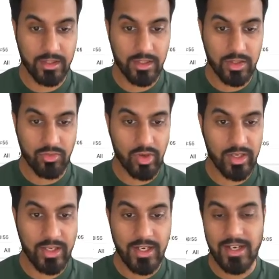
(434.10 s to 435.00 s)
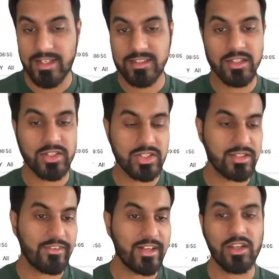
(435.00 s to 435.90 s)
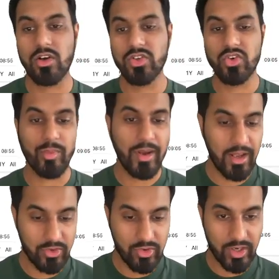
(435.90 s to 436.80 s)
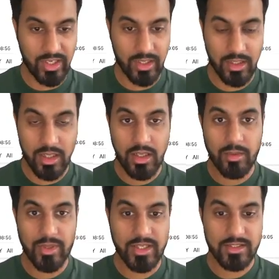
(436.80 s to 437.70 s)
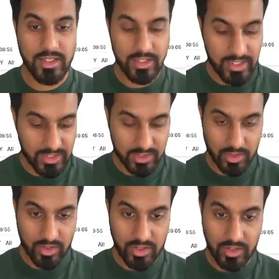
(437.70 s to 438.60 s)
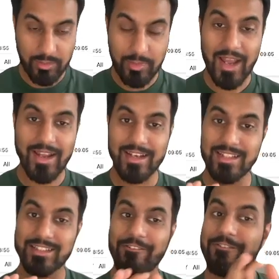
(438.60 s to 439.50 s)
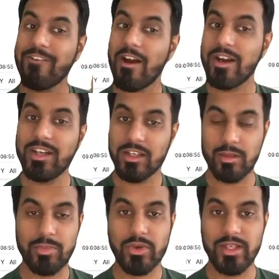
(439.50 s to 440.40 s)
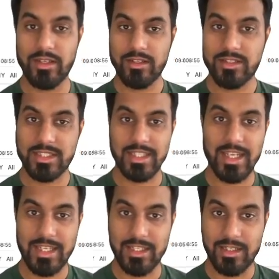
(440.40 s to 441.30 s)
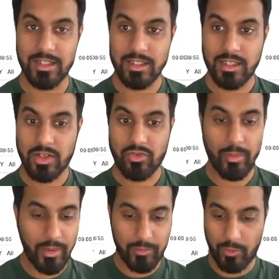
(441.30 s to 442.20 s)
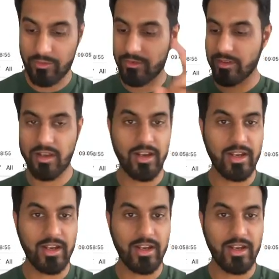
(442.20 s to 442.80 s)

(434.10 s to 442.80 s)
right? And it's not just the fact that, oh, you're a pattern trader, because yes, the pattern is a final point to get in. Remember, we've done the higher